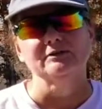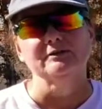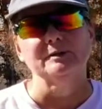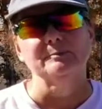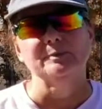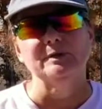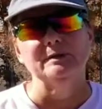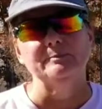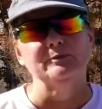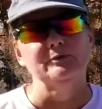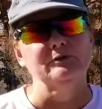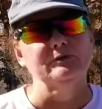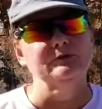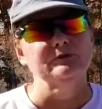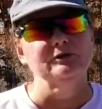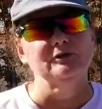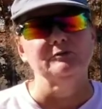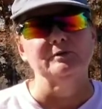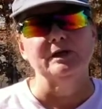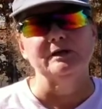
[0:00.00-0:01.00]
The people
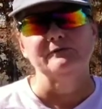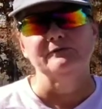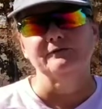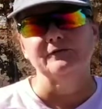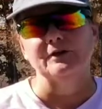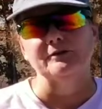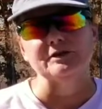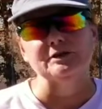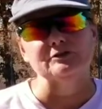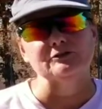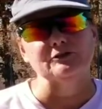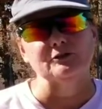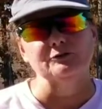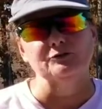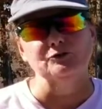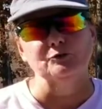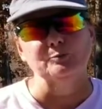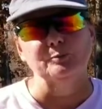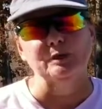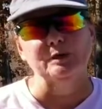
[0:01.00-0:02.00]
you get very
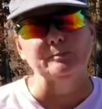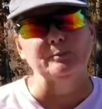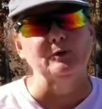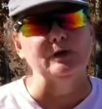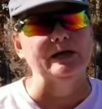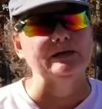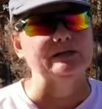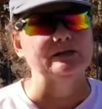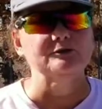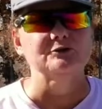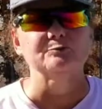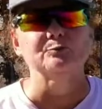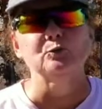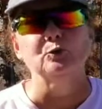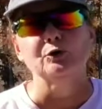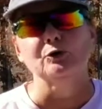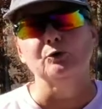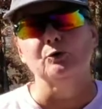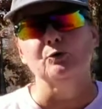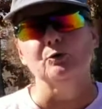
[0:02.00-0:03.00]
social people, and there's
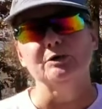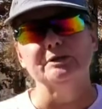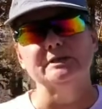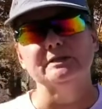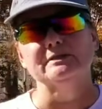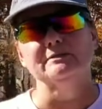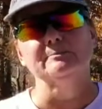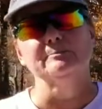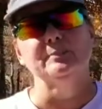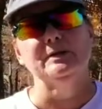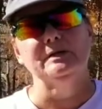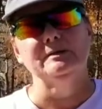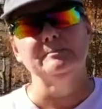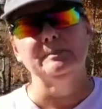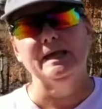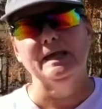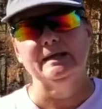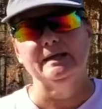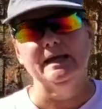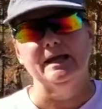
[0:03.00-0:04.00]
more courts being
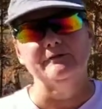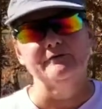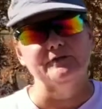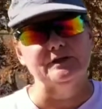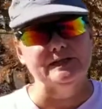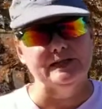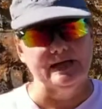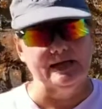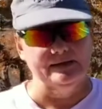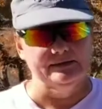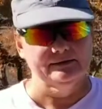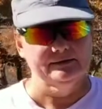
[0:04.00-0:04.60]
made every day.